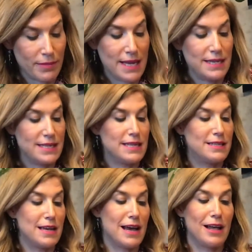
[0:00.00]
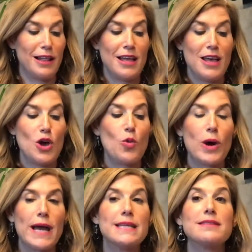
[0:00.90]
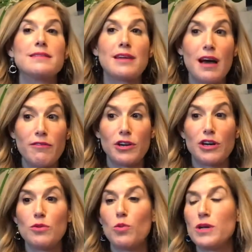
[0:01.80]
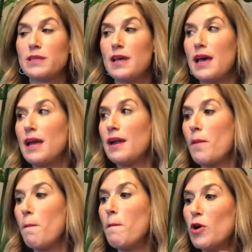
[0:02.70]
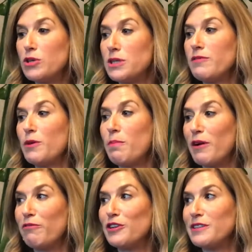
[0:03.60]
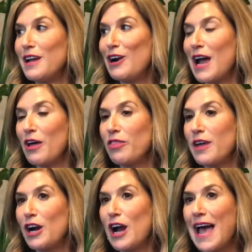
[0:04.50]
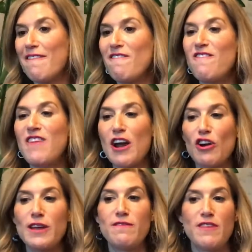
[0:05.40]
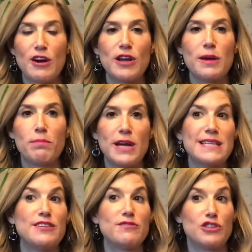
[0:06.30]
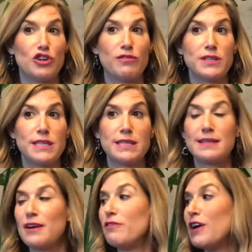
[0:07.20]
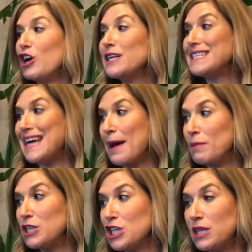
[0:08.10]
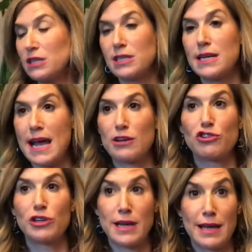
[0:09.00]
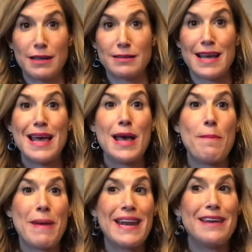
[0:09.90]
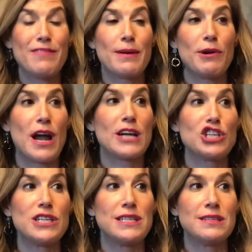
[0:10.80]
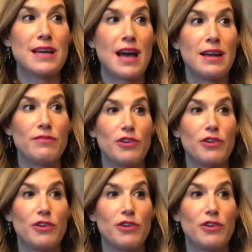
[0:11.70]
in detail, what I discovered was that most of the buffers that are out there have very, very abrasive surfaces that are very damaging to natural nails. Many of them are actually designed